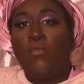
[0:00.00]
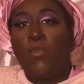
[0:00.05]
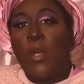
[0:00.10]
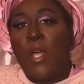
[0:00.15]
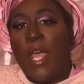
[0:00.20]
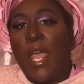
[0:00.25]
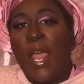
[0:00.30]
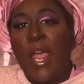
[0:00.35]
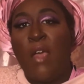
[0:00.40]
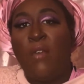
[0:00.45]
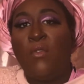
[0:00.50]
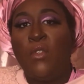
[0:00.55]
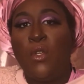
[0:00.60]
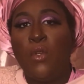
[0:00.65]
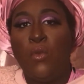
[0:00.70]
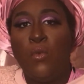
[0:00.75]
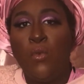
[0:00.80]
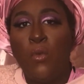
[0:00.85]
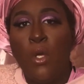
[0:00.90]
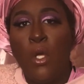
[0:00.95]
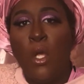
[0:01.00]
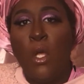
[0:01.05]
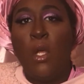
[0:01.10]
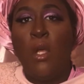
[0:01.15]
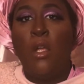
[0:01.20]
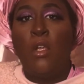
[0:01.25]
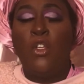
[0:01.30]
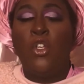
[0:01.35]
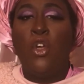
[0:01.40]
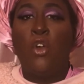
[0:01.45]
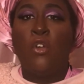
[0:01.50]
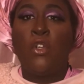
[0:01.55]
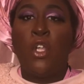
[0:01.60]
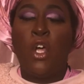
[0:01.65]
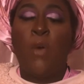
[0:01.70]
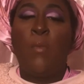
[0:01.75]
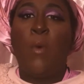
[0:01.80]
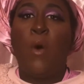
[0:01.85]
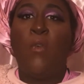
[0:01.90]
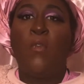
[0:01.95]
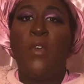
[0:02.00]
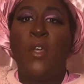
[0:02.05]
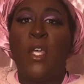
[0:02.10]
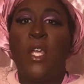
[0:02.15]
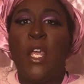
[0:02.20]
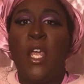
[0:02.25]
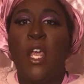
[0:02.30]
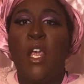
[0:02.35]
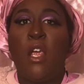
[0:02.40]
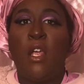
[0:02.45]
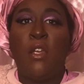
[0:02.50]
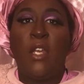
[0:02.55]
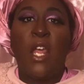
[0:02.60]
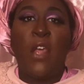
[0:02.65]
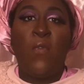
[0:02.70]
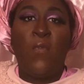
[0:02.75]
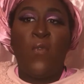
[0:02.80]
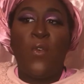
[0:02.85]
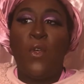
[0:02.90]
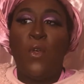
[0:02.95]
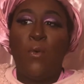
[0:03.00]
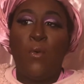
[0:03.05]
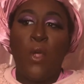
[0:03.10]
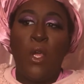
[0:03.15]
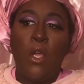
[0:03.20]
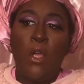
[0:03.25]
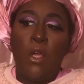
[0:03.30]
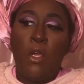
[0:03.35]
what have you, come over here and they feel,